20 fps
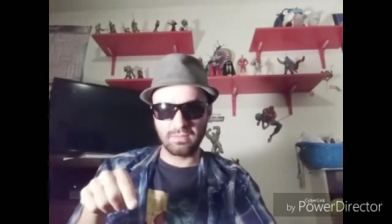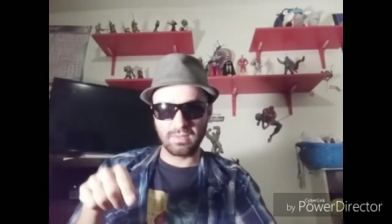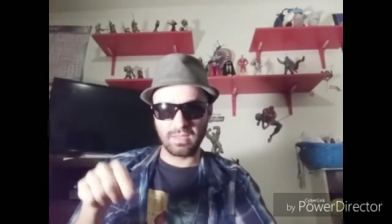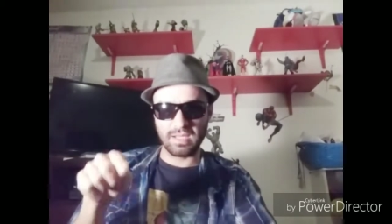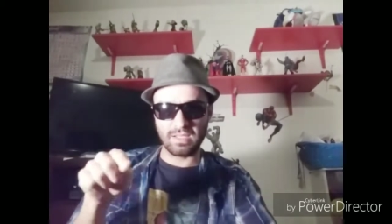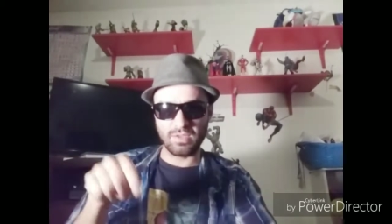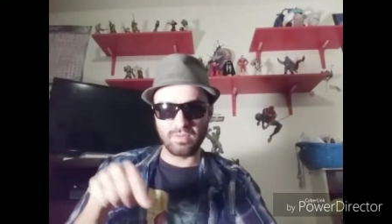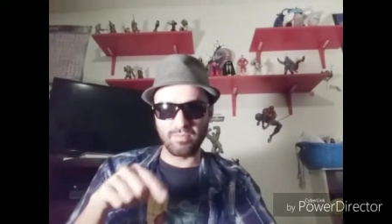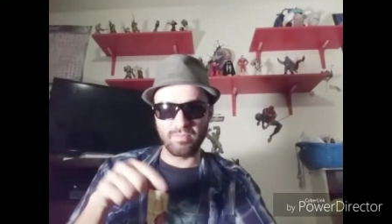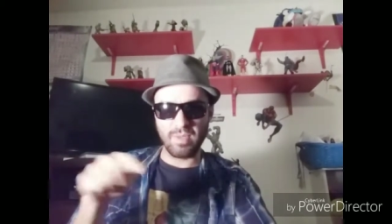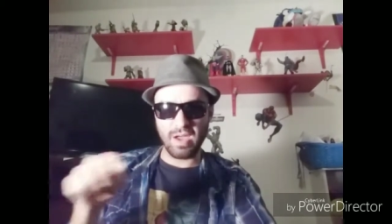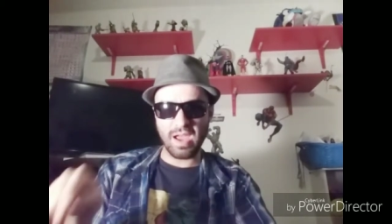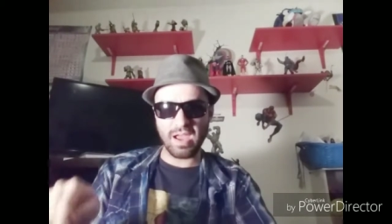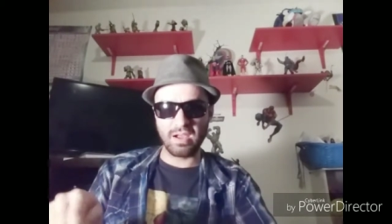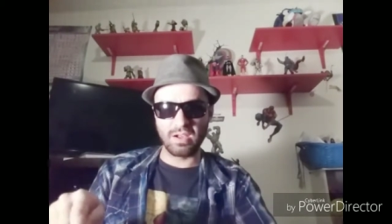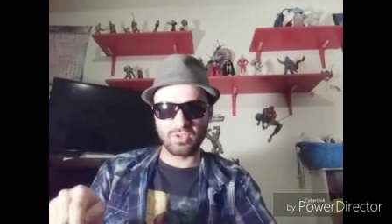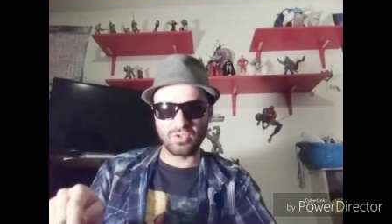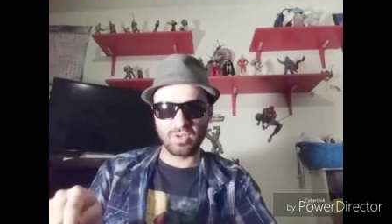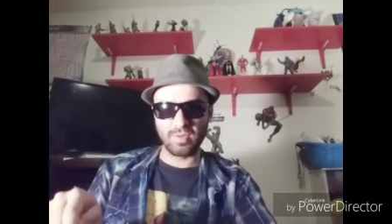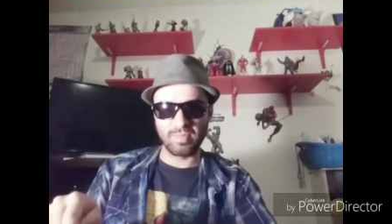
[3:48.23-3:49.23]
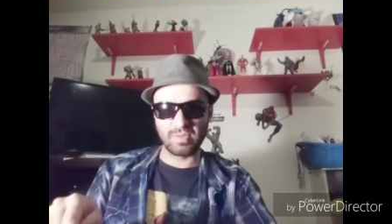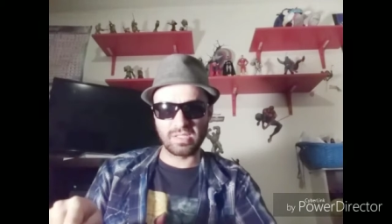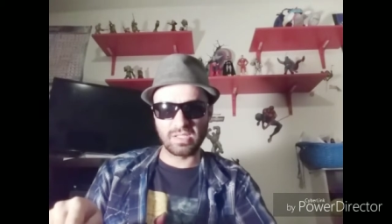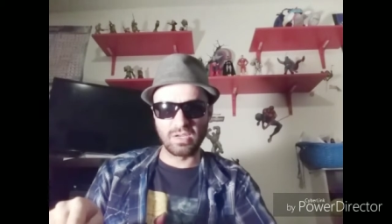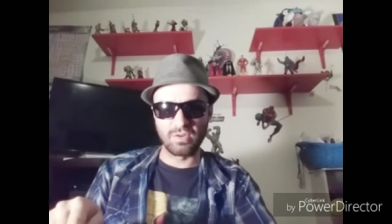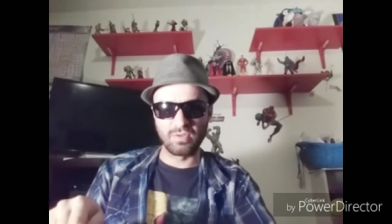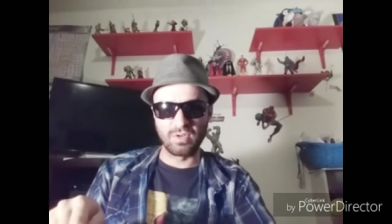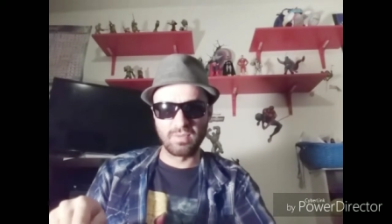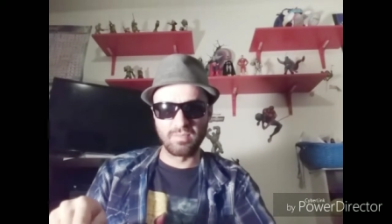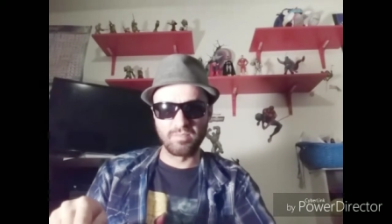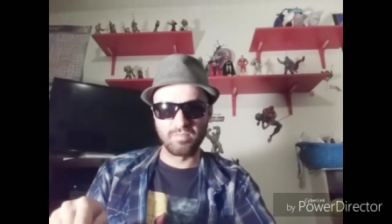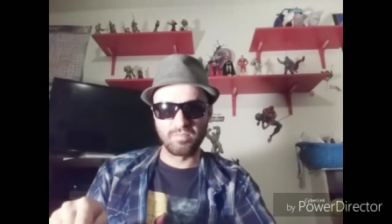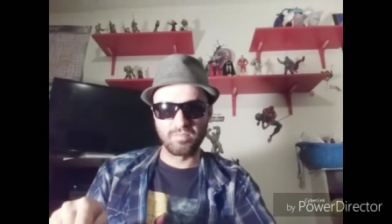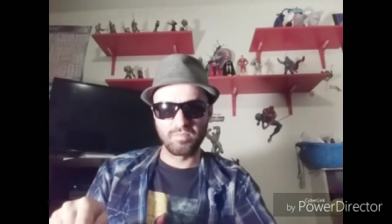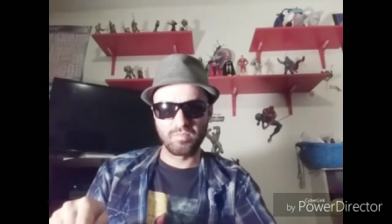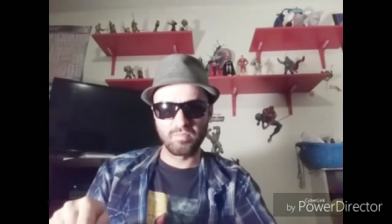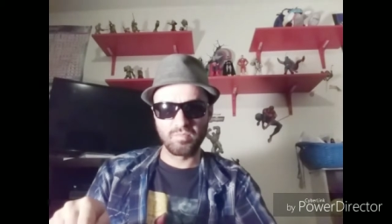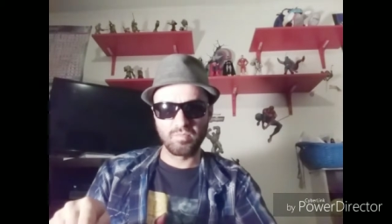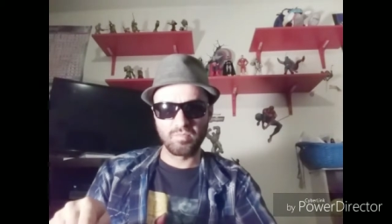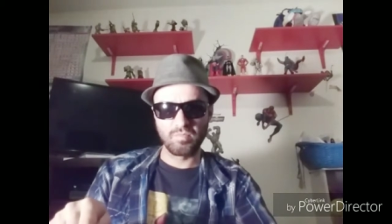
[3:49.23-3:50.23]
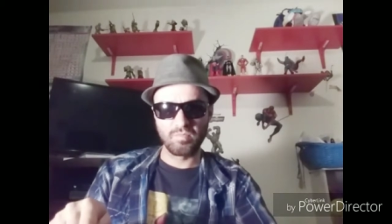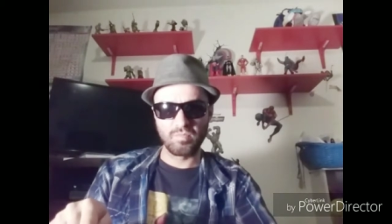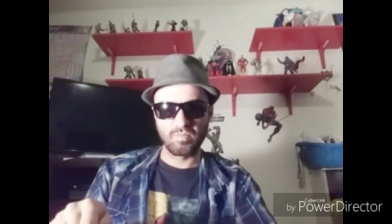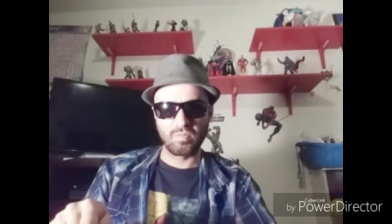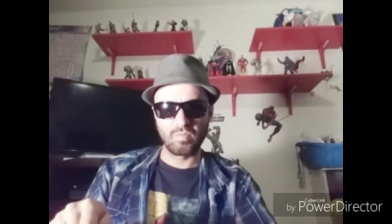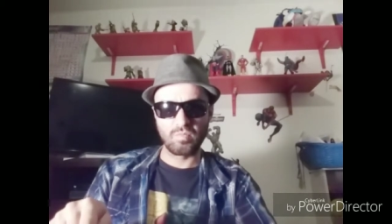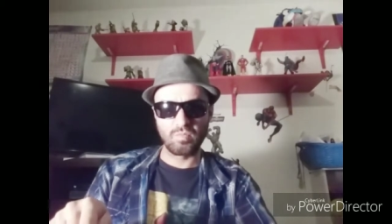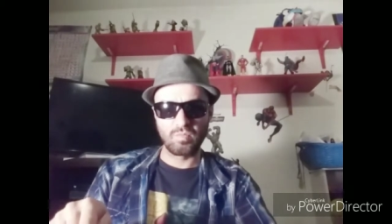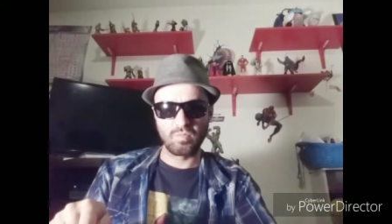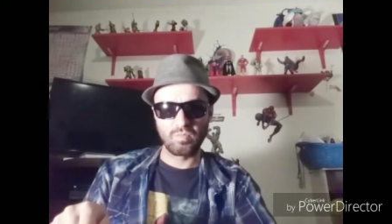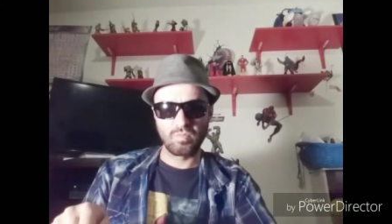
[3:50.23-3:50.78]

get to my Hunter episode. Hmm.